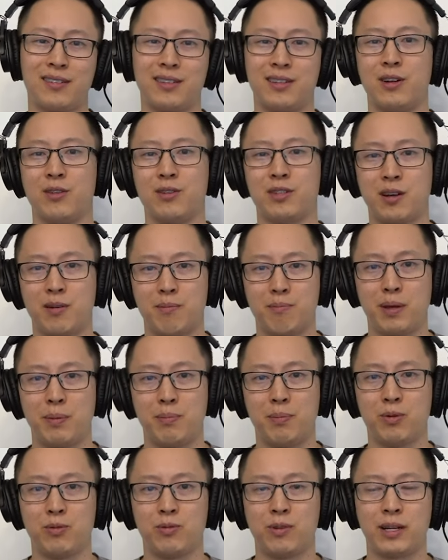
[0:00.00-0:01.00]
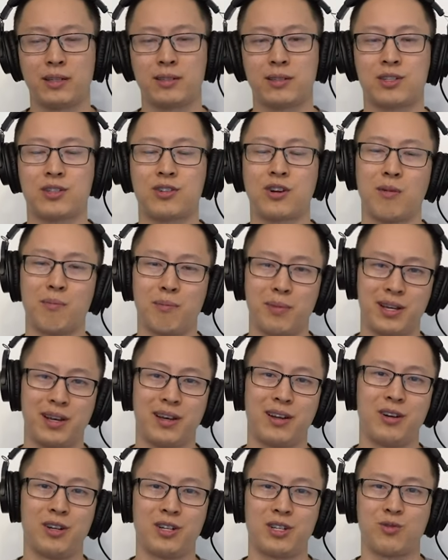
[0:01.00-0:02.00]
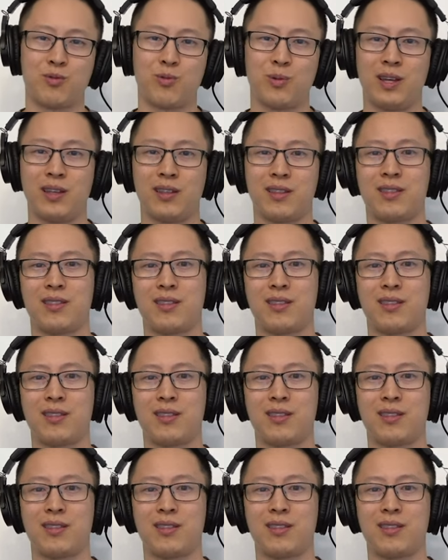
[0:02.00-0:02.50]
You know, some people like to start beginners with,